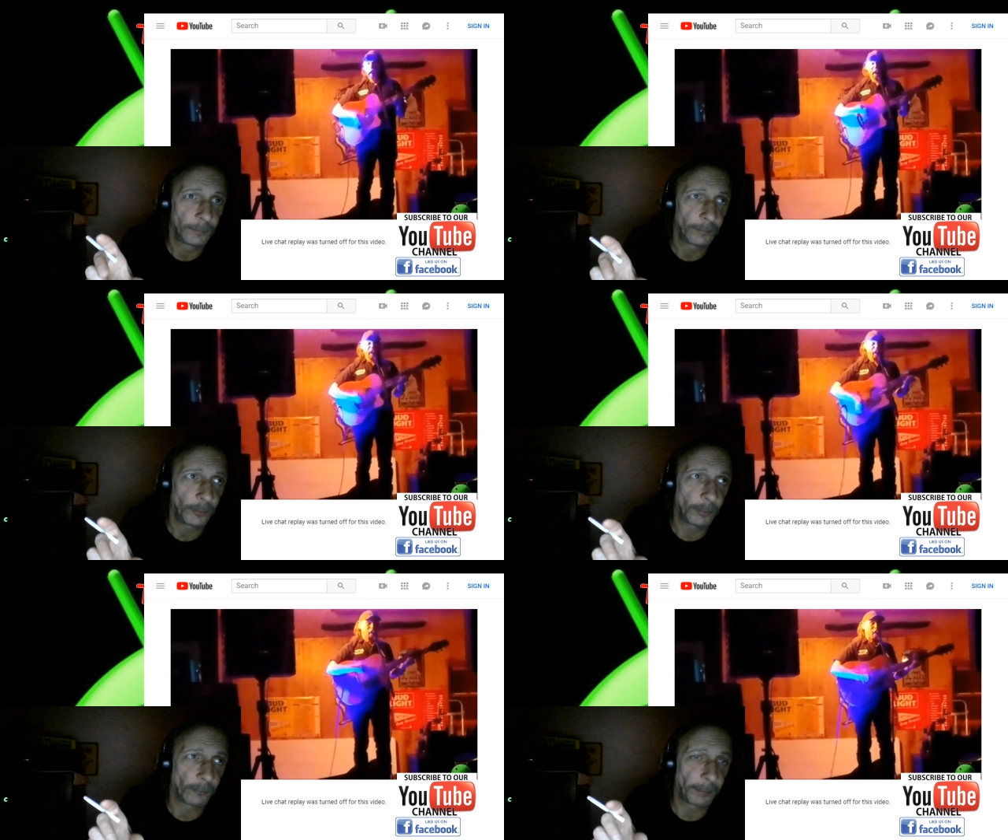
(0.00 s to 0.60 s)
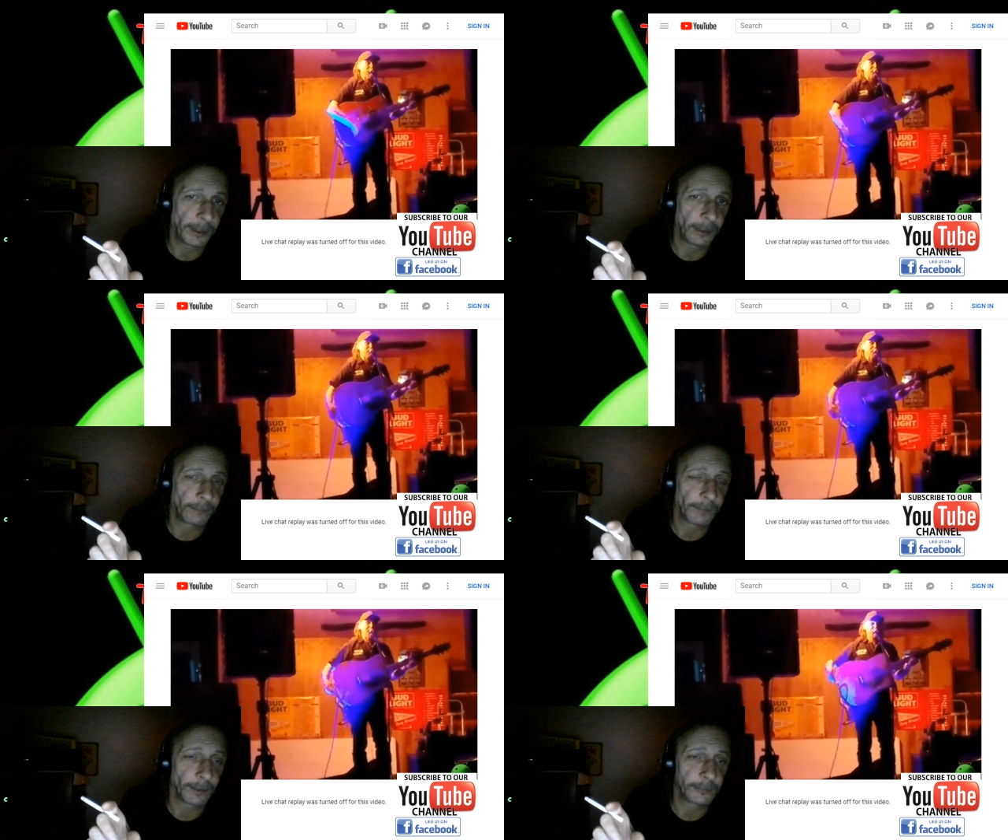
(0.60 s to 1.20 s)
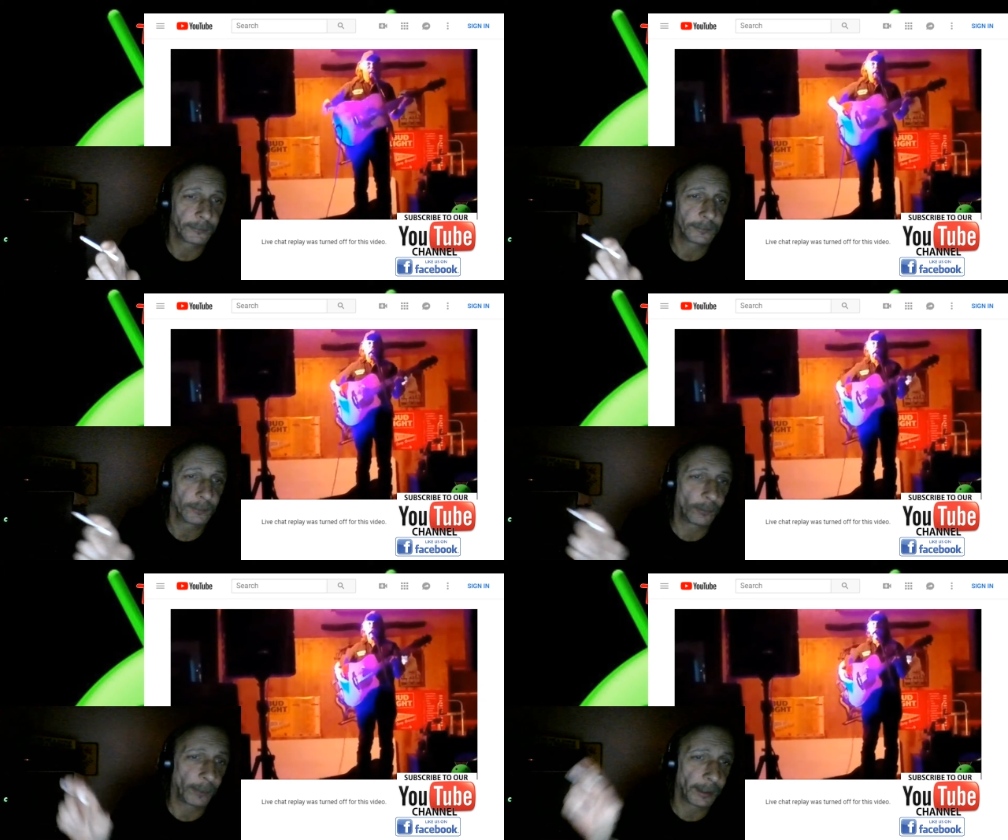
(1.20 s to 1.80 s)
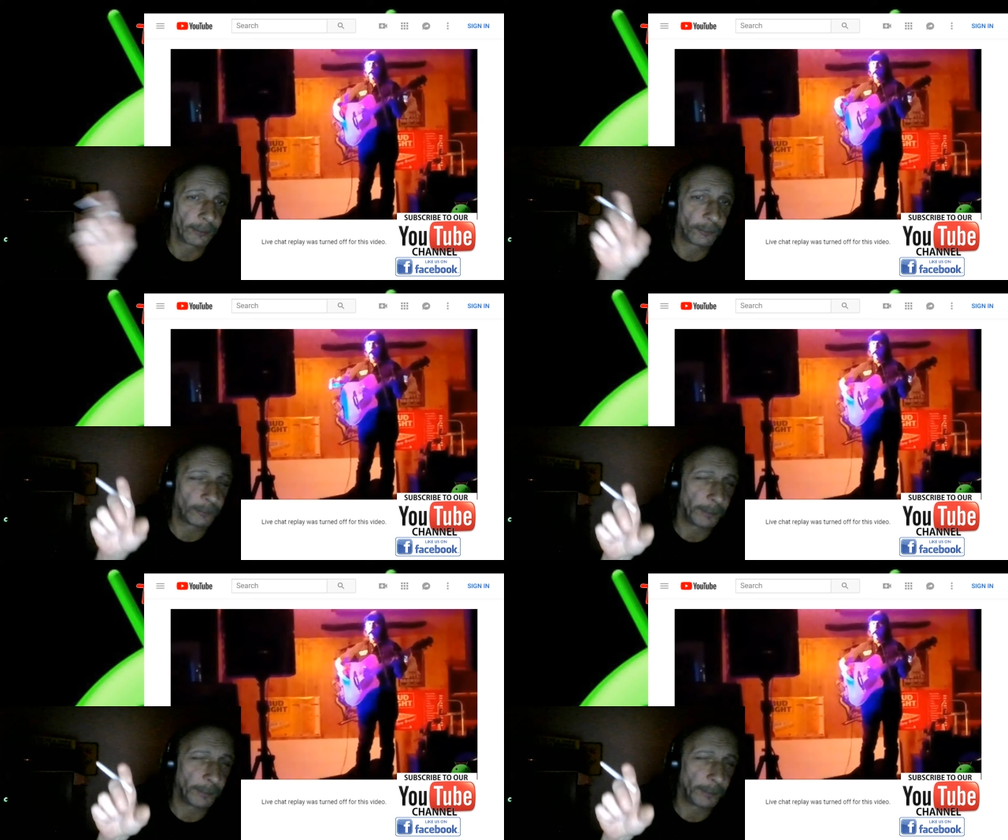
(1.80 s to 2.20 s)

USB interface. Going into